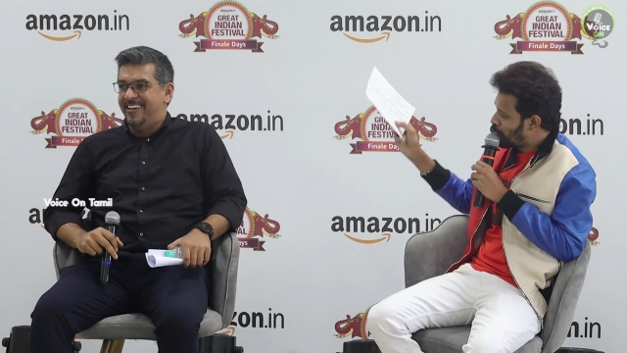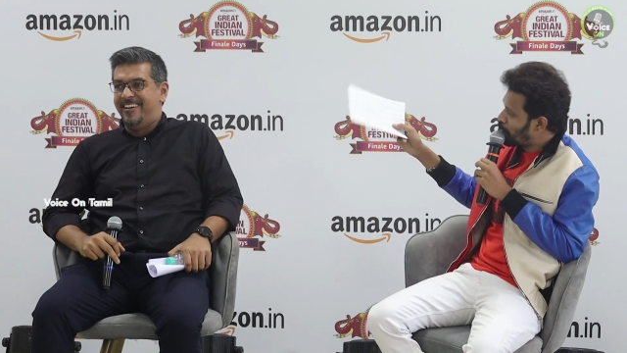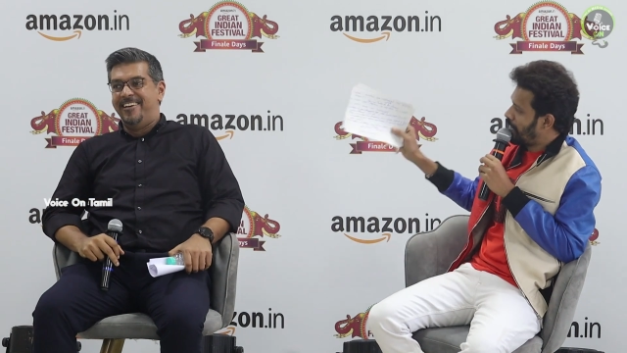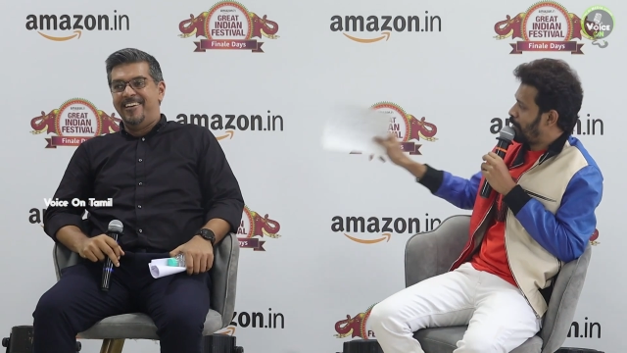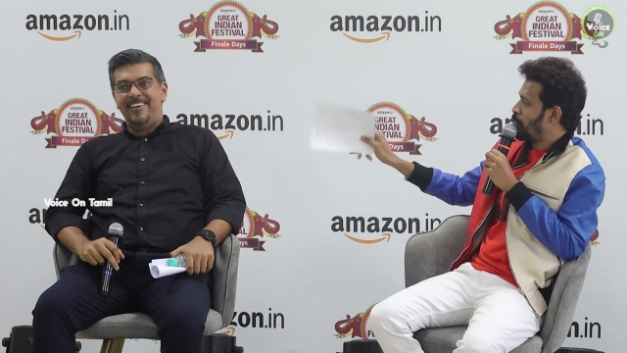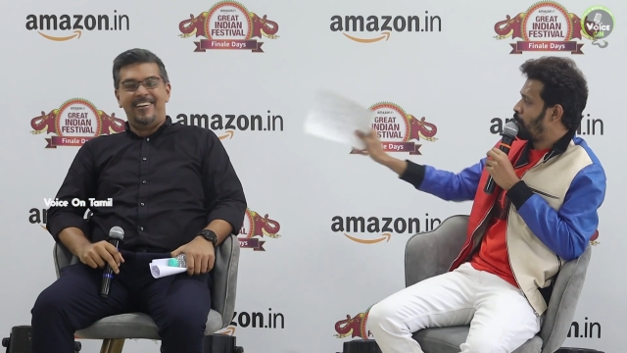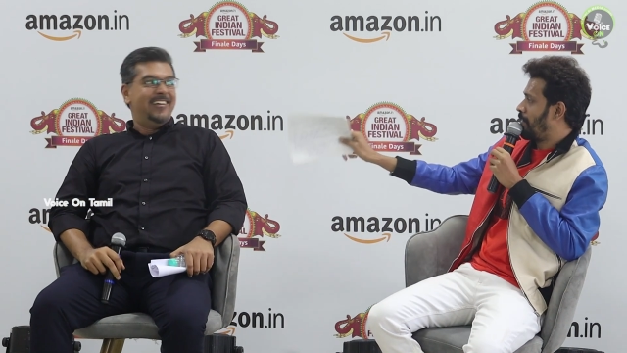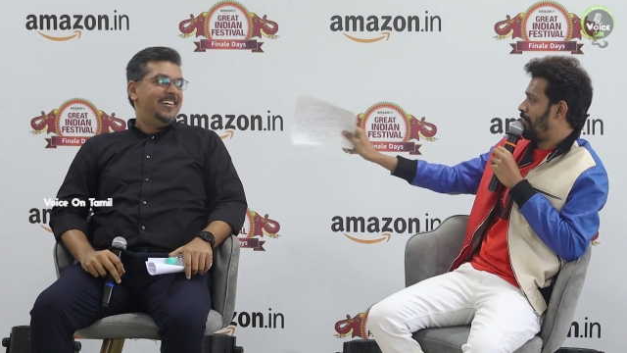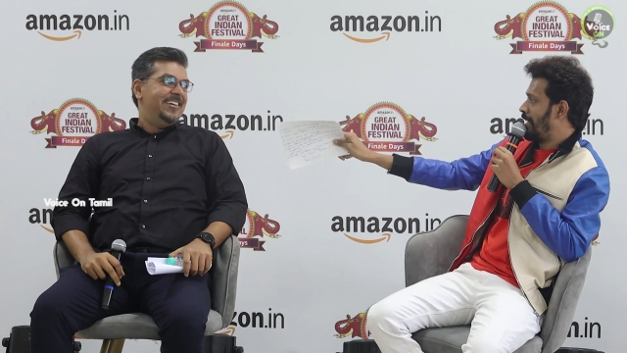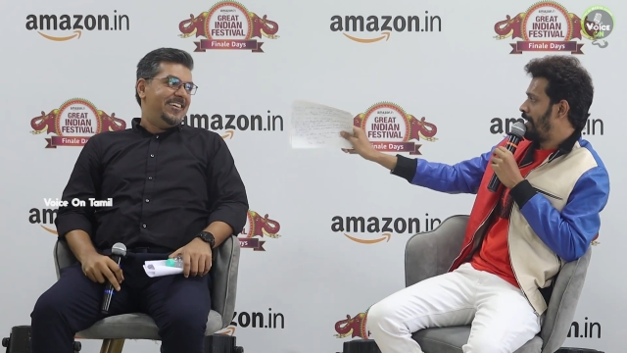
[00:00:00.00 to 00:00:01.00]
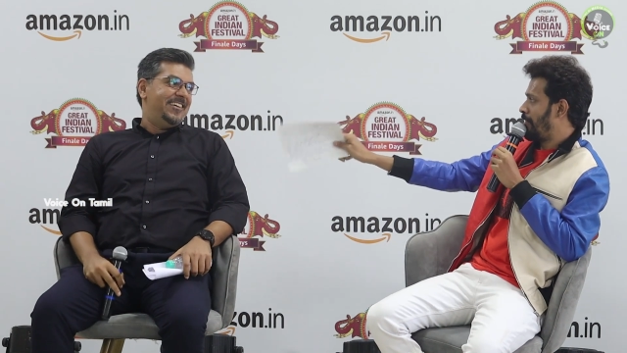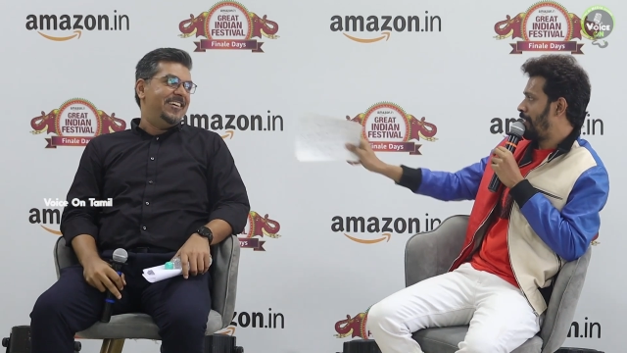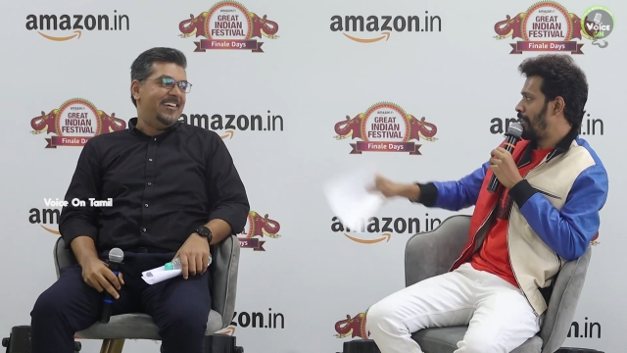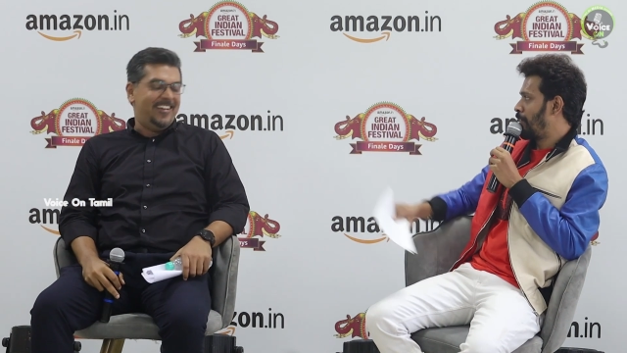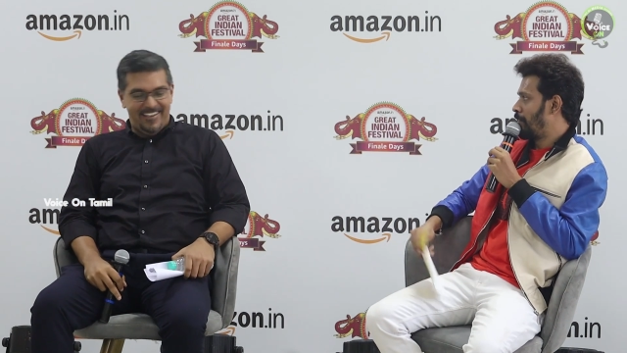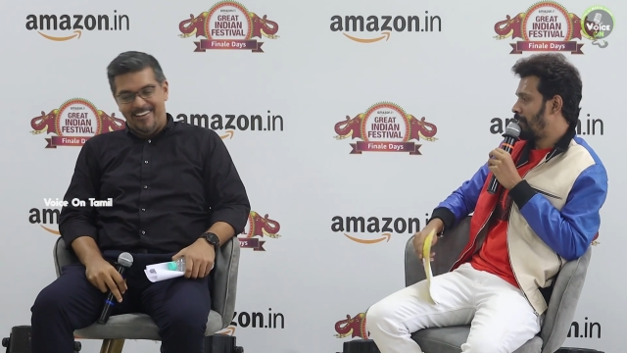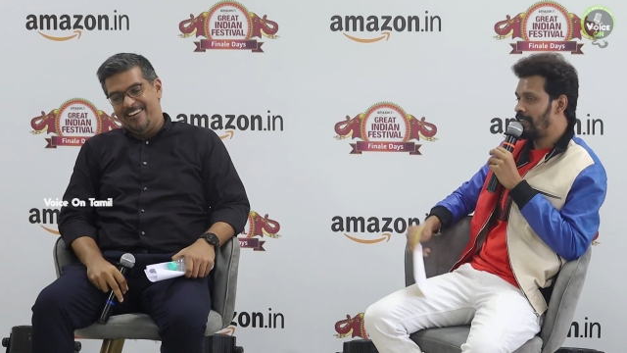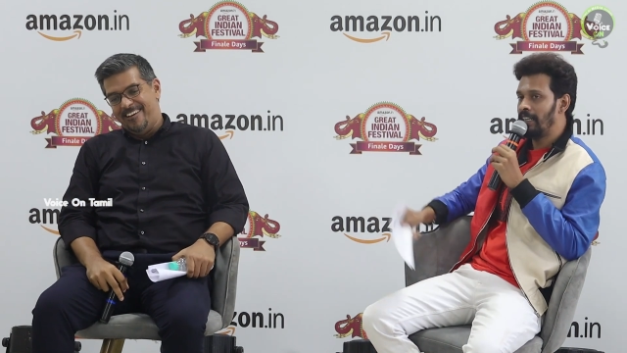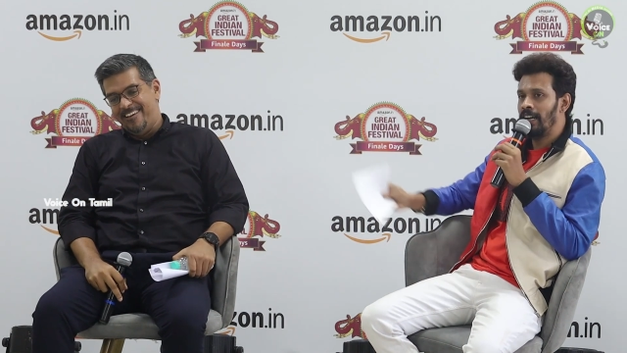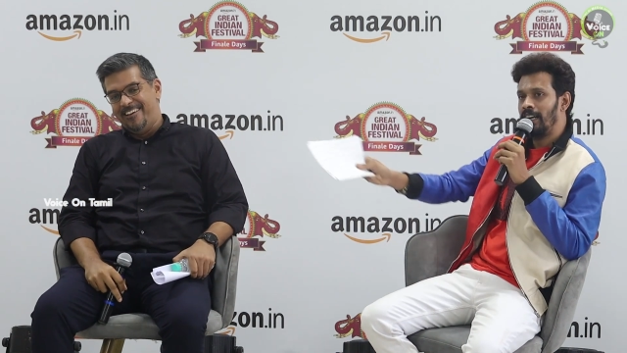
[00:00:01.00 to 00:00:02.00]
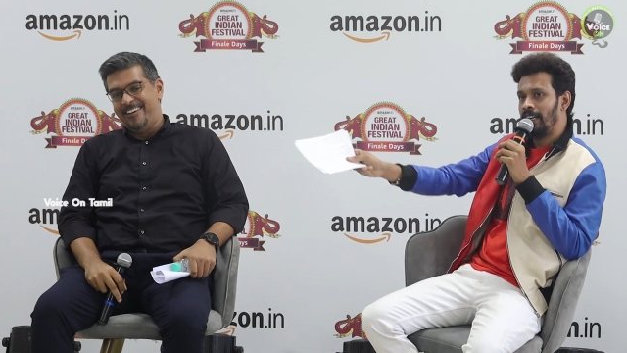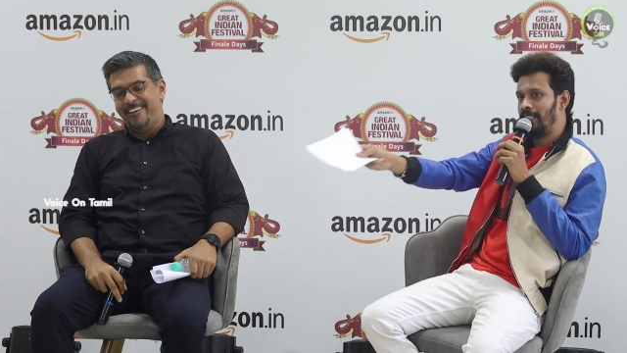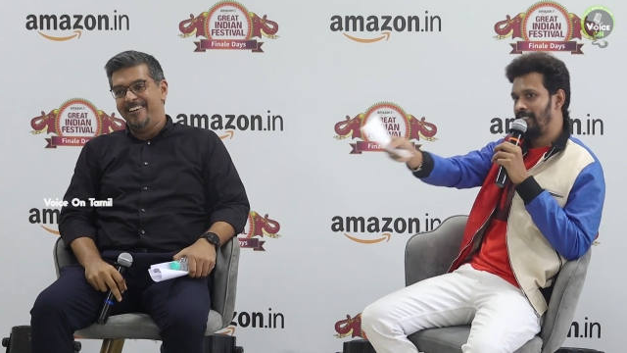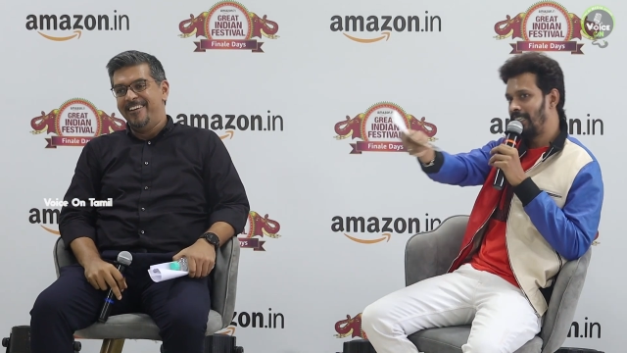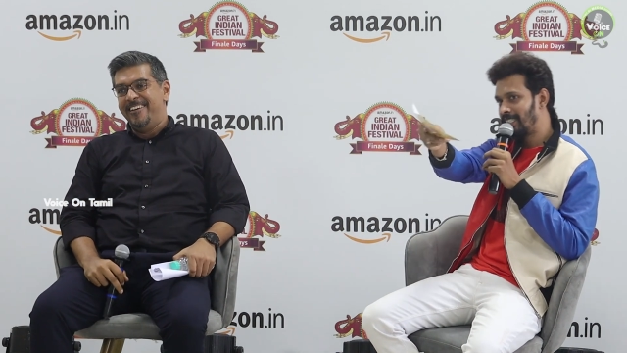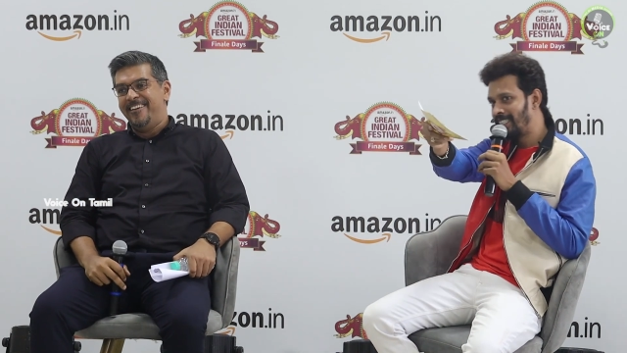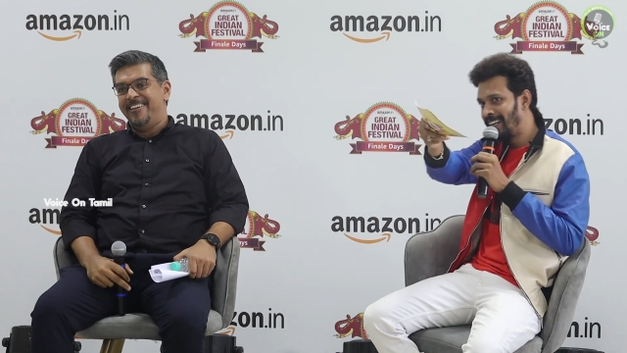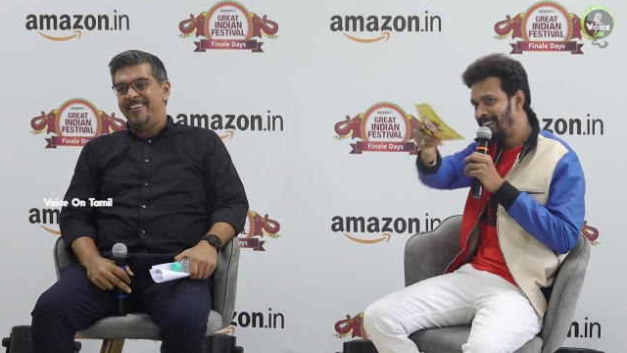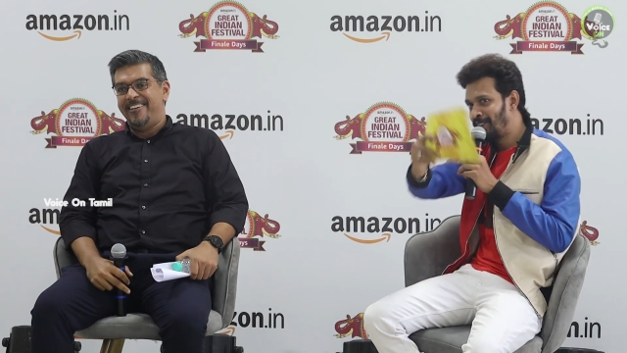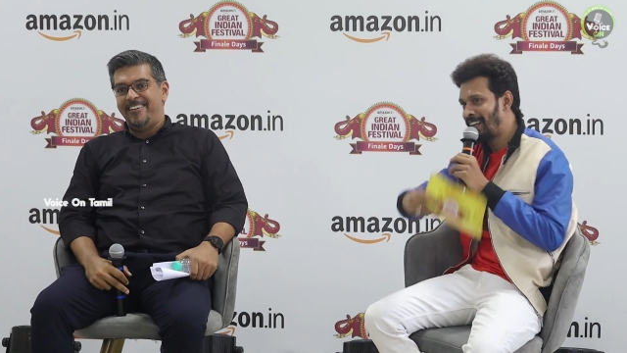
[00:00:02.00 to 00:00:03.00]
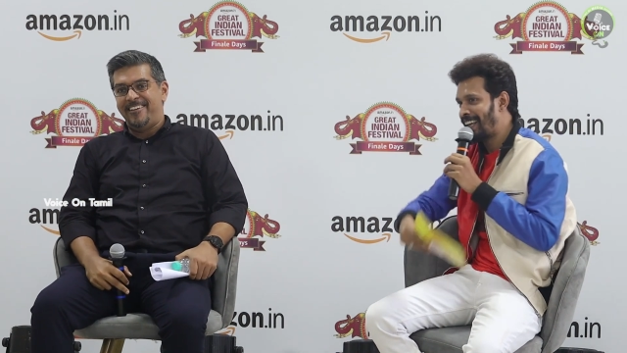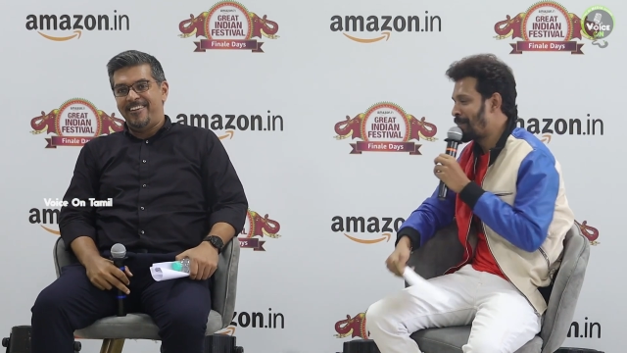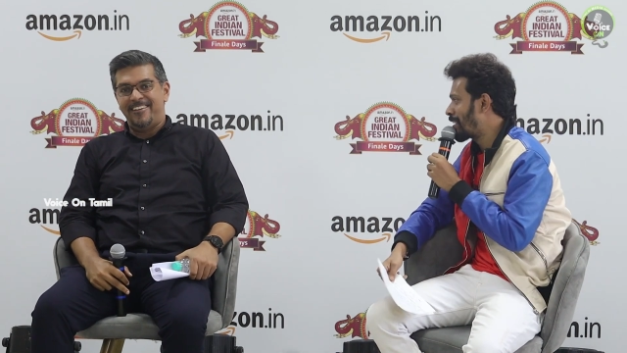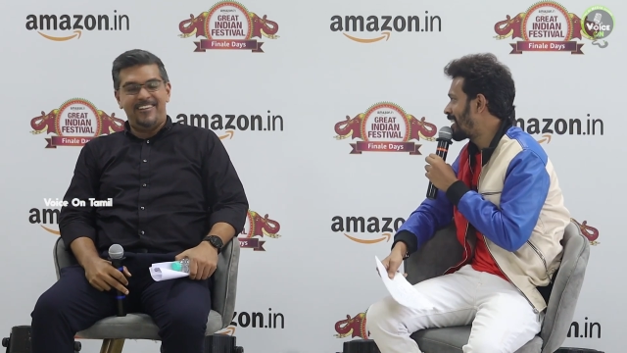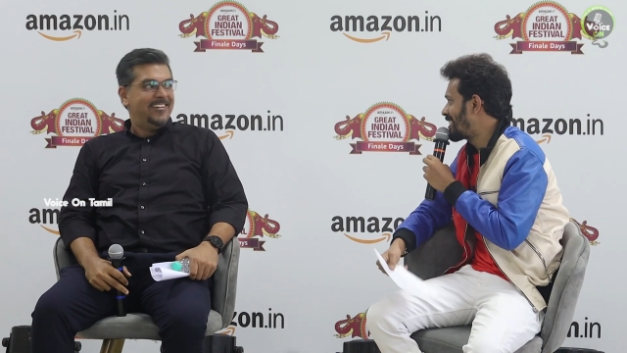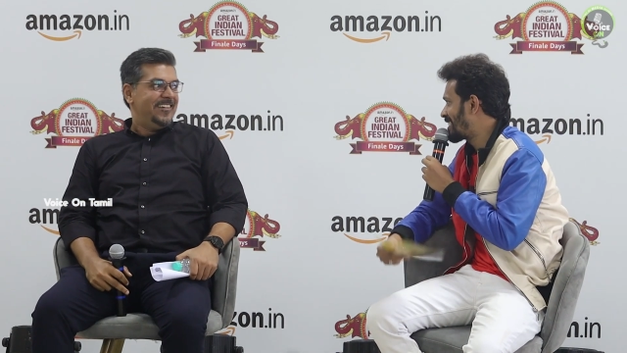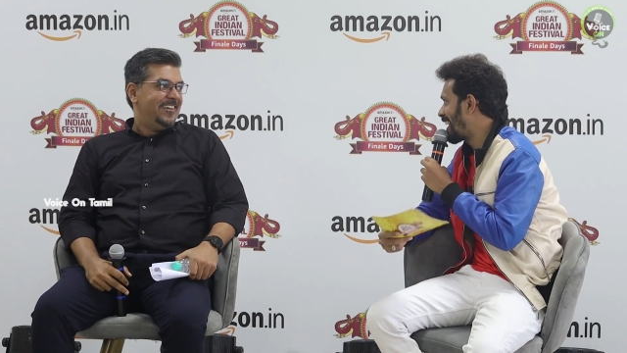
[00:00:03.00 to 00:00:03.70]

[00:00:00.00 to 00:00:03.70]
Speaker 1: you will you will win. Definitely you will win. Just tell to the camera, Isala